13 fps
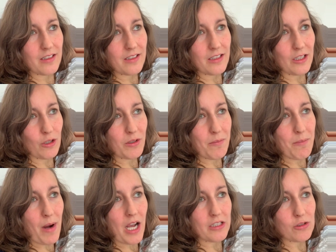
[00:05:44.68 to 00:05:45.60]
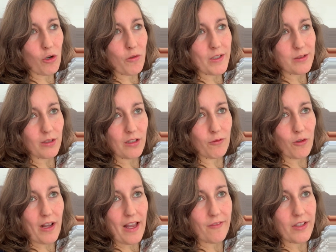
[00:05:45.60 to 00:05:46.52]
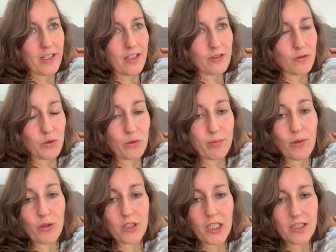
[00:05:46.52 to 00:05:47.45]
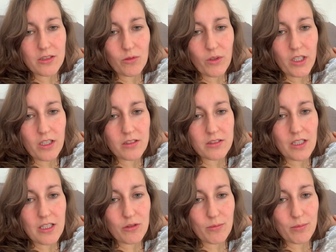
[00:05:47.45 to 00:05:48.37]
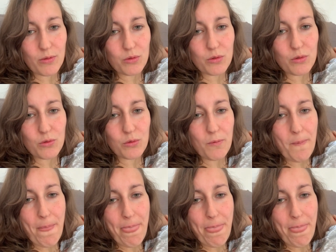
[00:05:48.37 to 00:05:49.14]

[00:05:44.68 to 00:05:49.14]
the mind's always looking for evidence of supporting these fears as opposed to